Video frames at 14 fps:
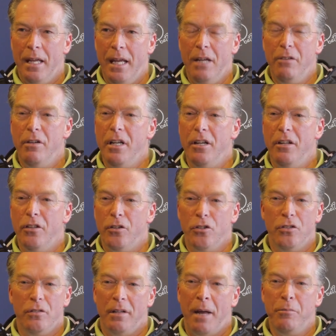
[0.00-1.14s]
Adrian,
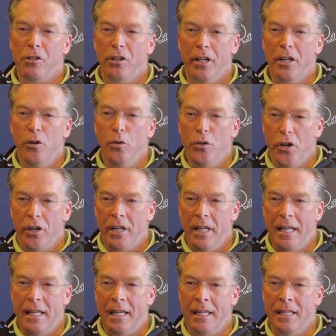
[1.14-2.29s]
there's absolutely no doubt.
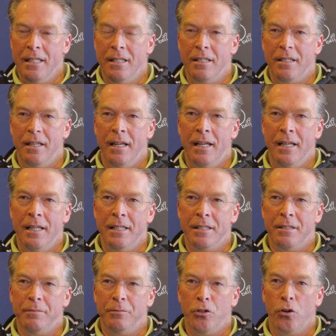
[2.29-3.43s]
He is,
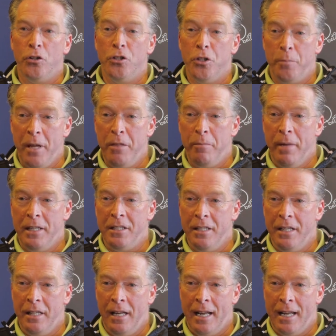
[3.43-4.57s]
as Jordan Spieth mentioned
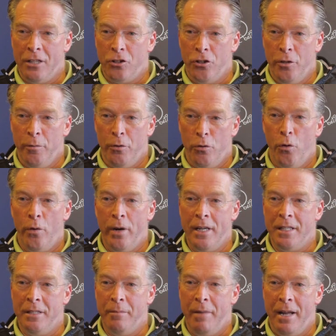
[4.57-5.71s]
in the last tournament, Rory
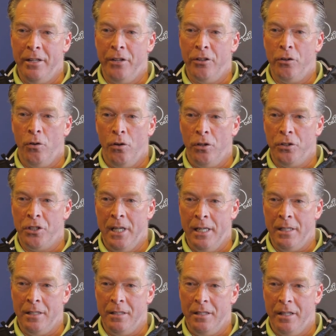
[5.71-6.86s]
is the man that they're all
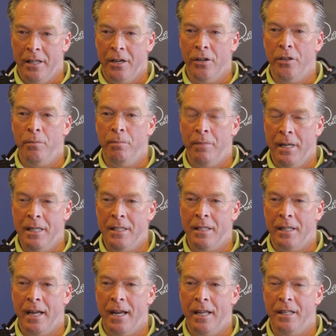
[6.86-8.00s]
chasing. He's the
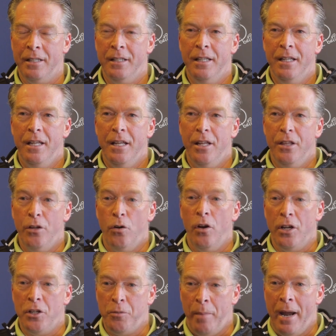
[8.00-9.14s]
guy that they're
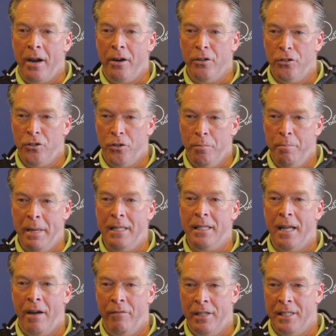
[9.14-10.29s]
all aspiring to beat
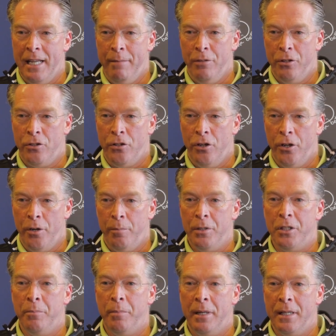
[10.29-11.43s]
every time they turn it up.
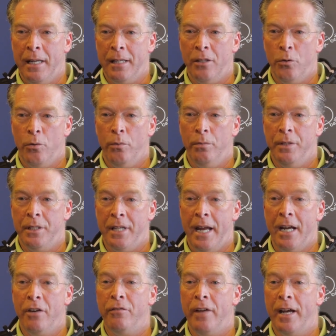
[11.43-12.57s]
It's a bit like the
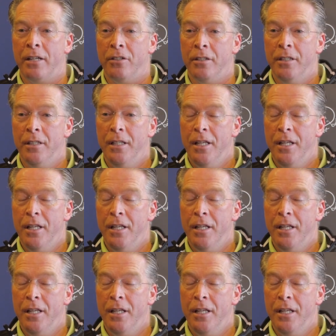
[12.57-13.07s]
Tiger factor.